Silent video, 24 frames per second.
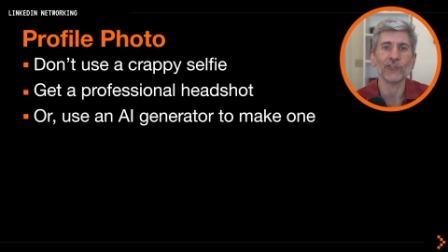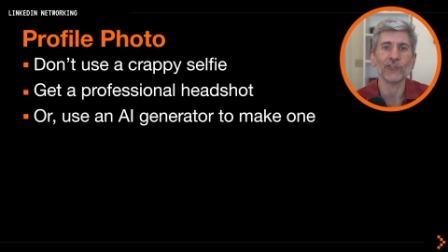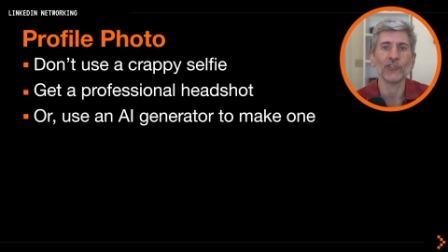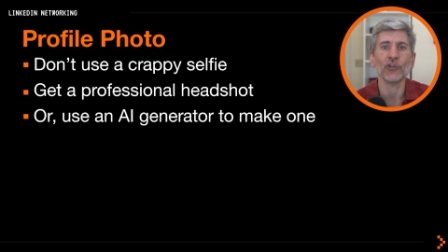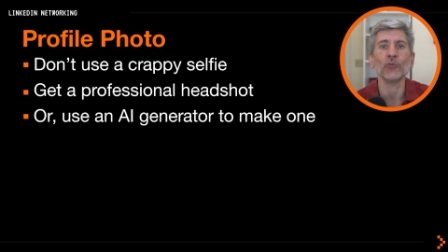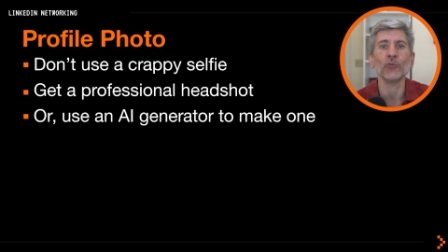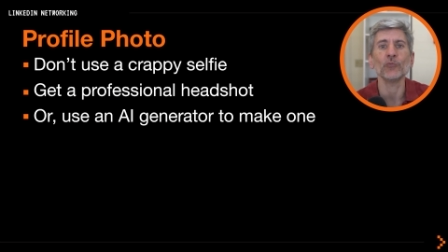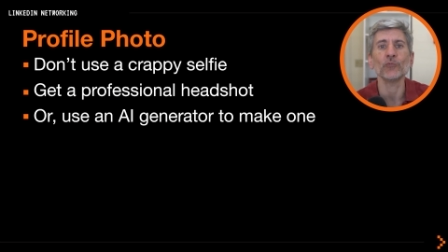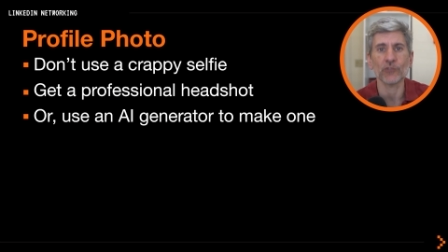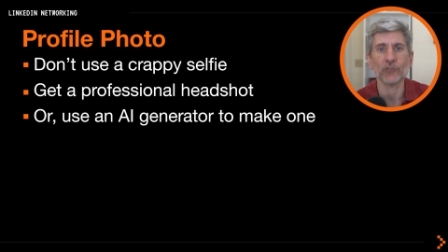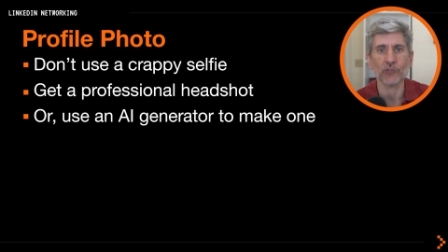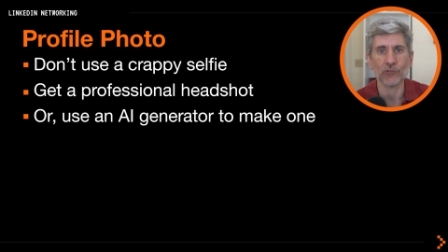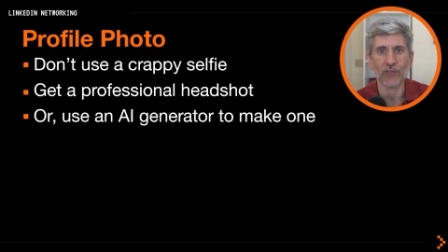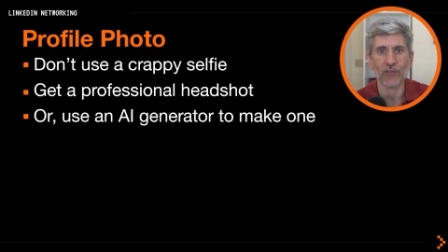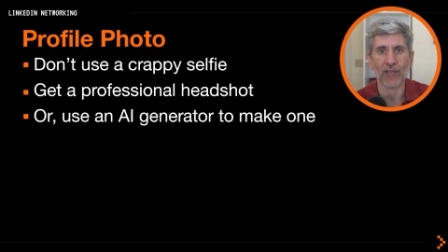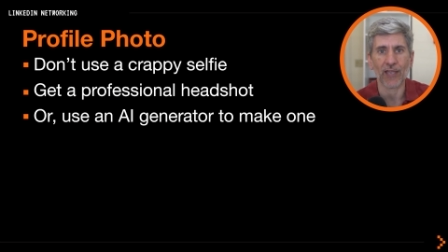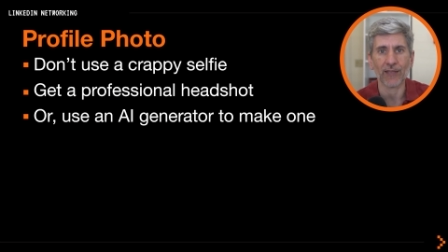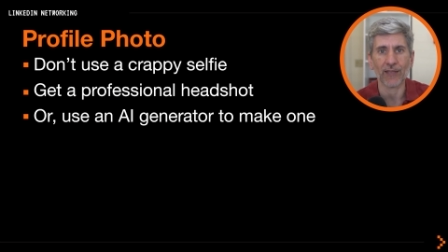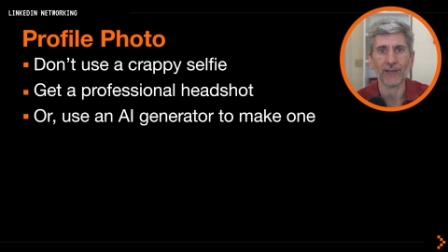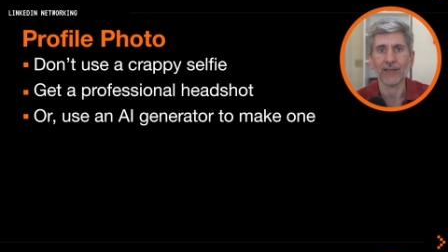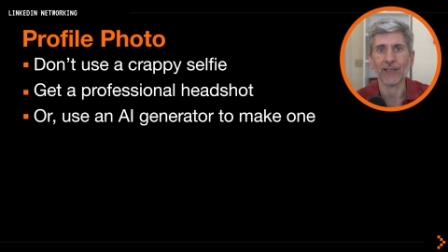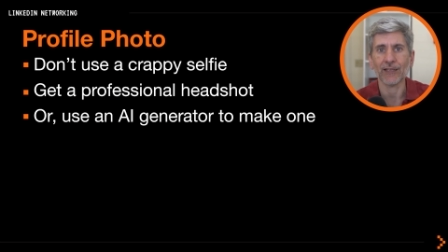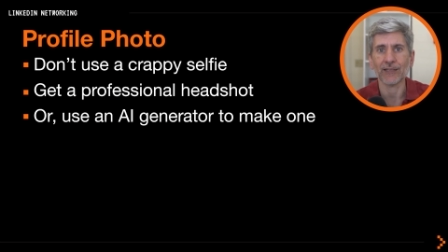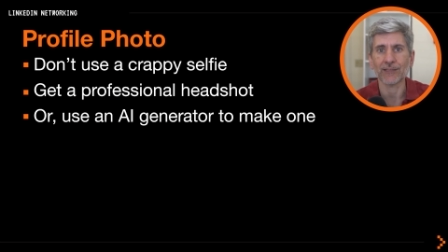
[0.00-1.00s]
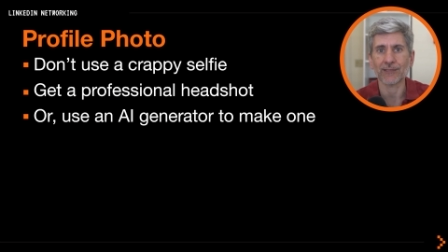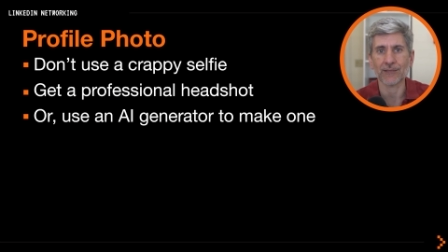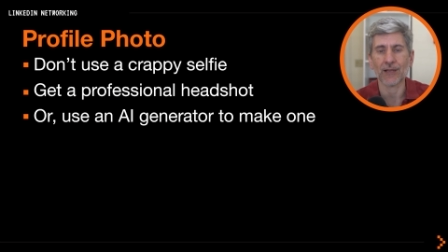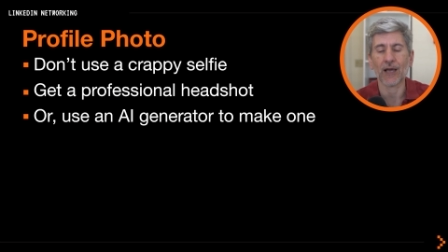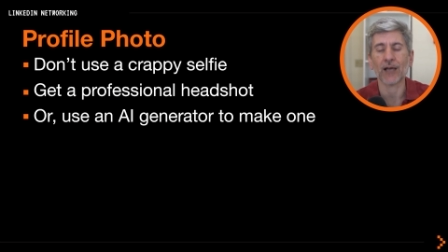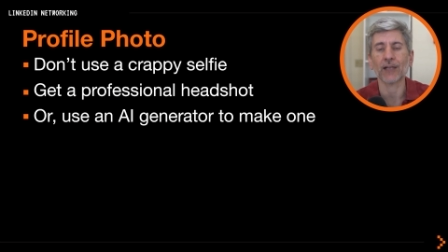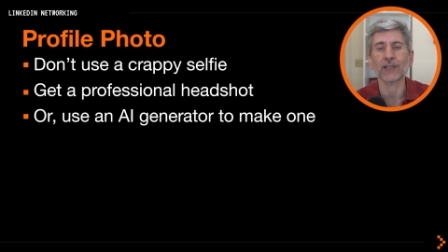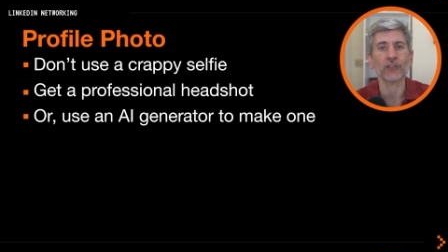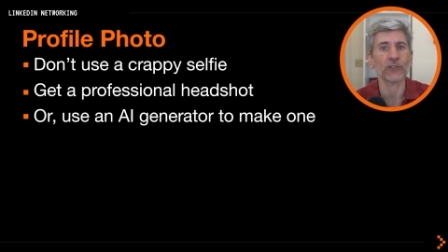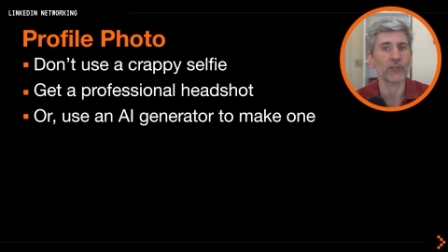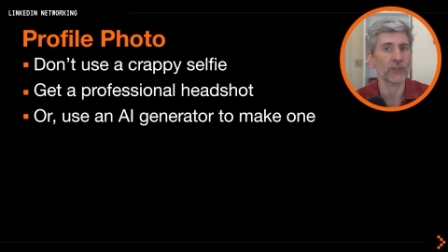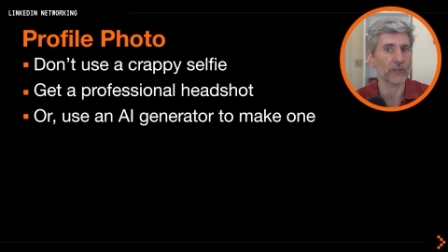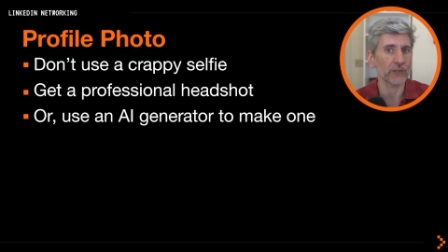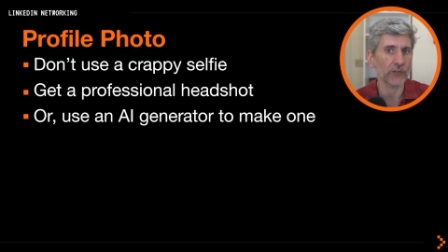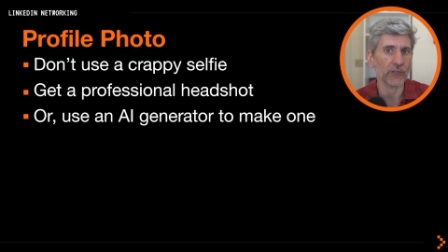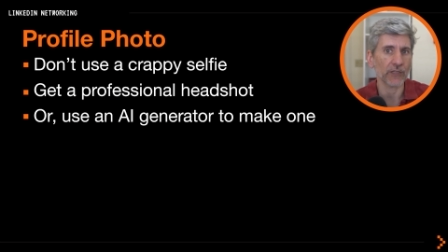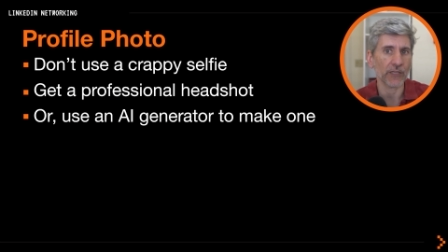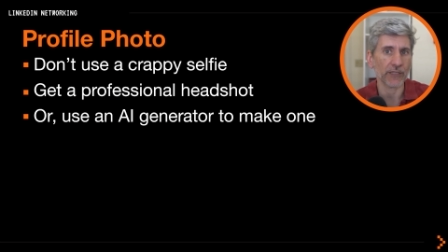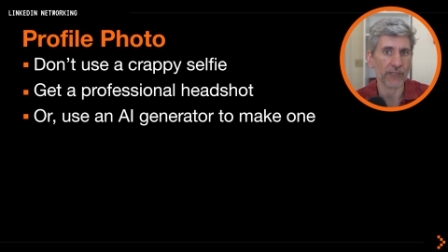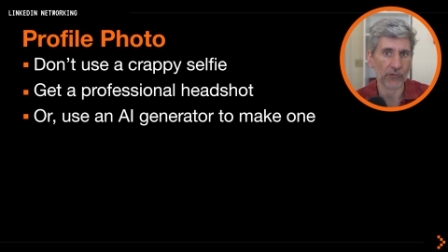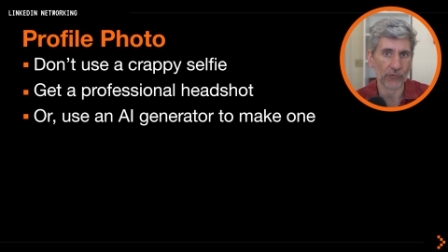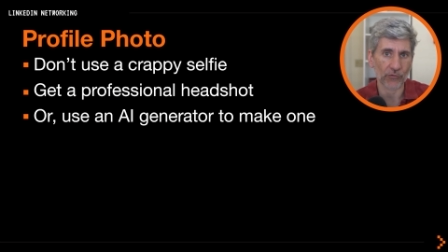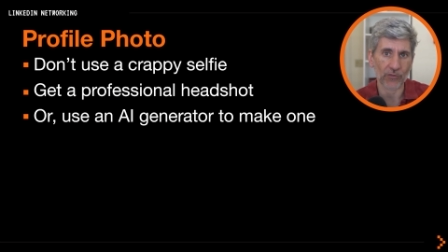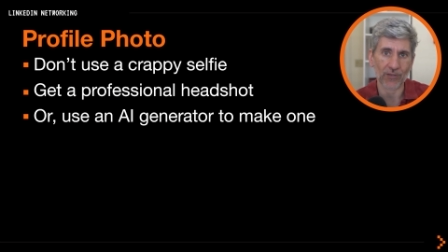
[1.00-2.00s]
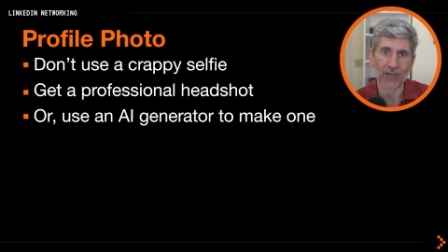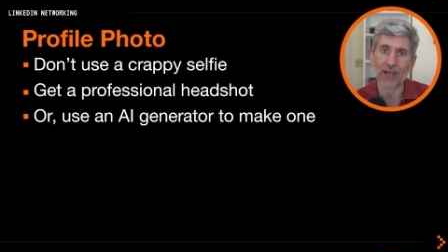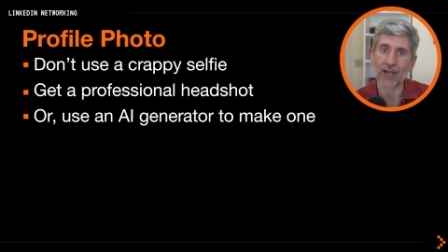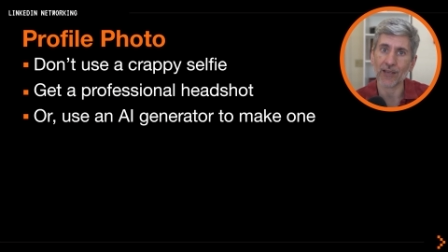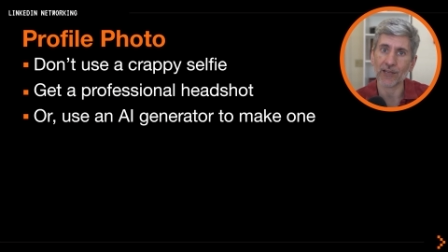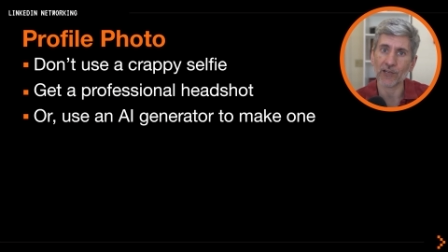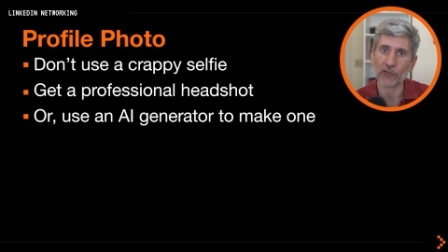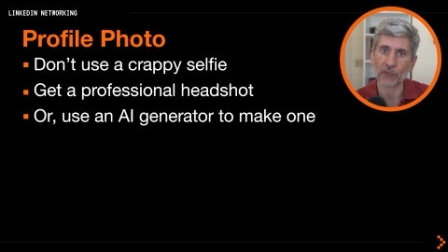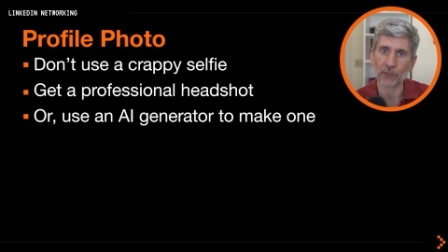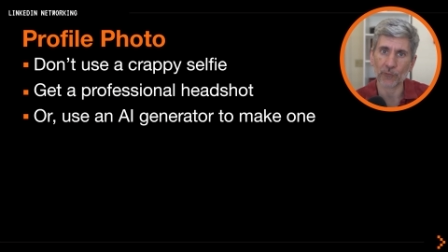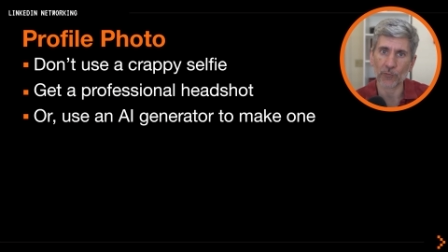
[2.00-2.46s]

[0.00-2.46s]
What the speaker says: Don't do that. It's not going to look like you're the kind of